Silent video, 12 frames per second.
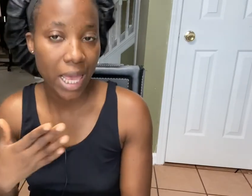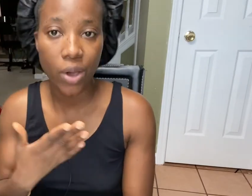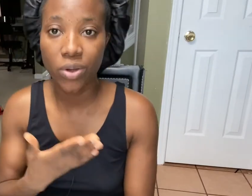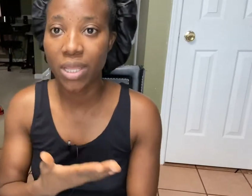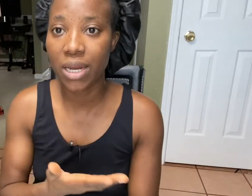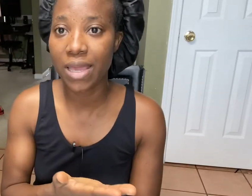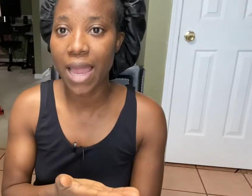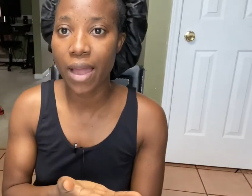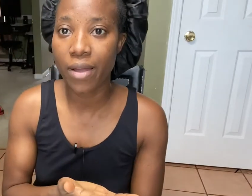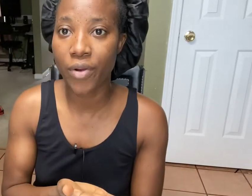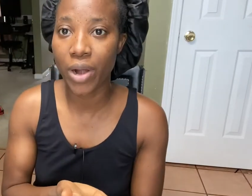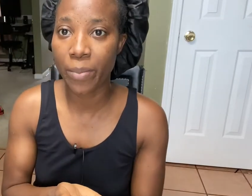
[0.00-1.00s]
elderly
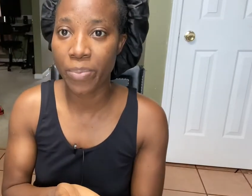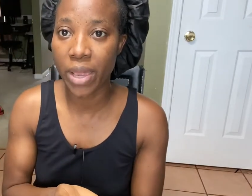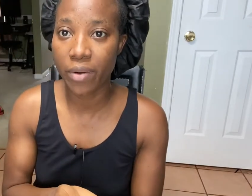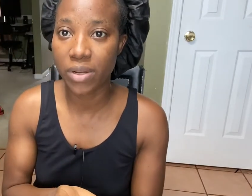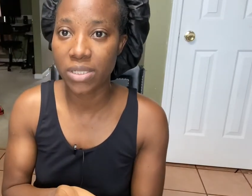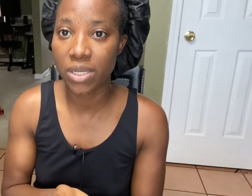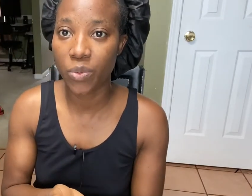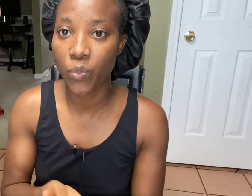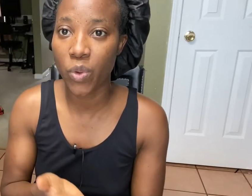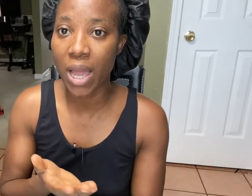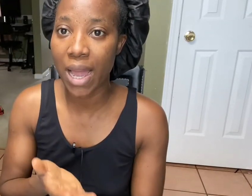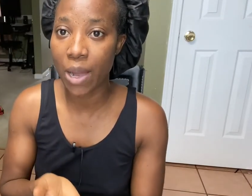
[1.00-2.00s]
grandparent,
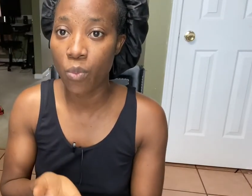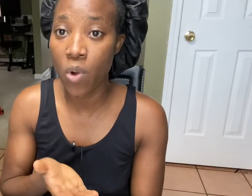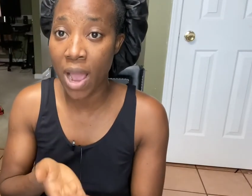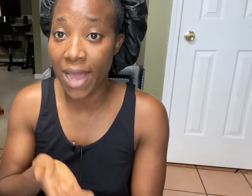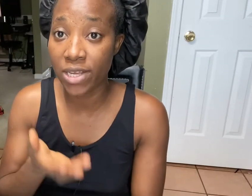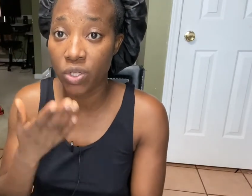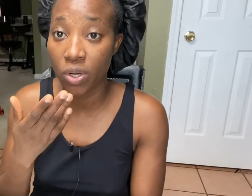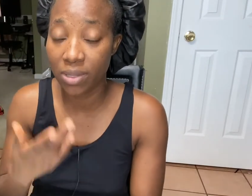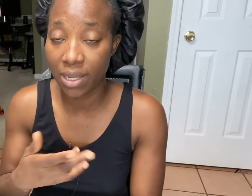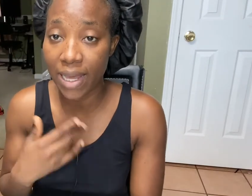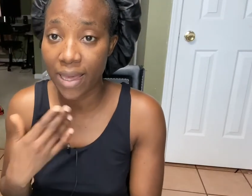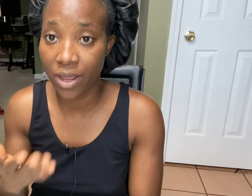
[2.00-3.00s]
who has
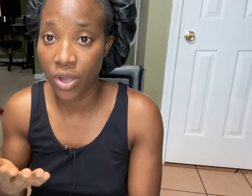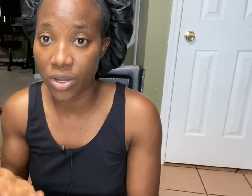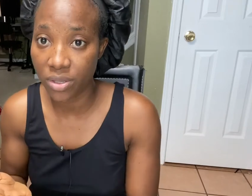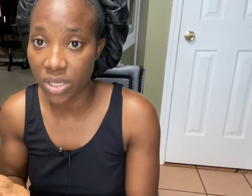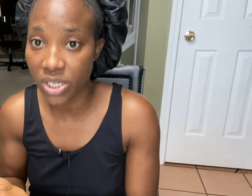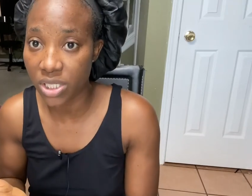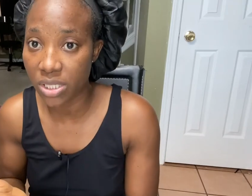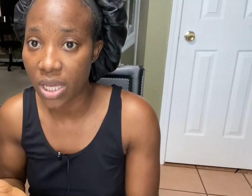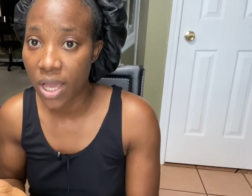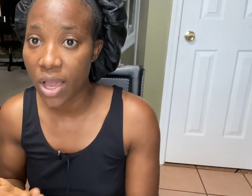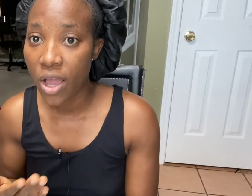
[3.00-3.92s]
underlying condition.